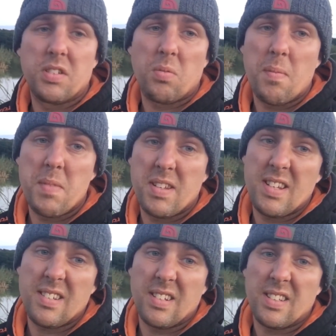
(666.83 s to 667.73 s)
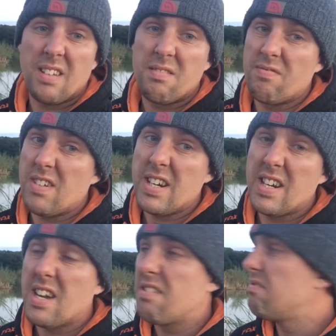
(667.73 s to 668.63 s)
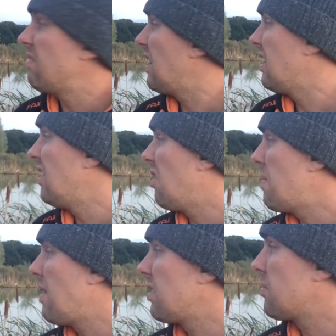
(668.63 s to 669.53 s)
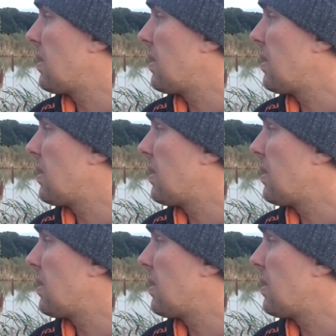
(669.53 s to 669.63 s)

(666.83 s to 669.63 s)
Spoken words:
a swim this is, and I don't really know a lot about this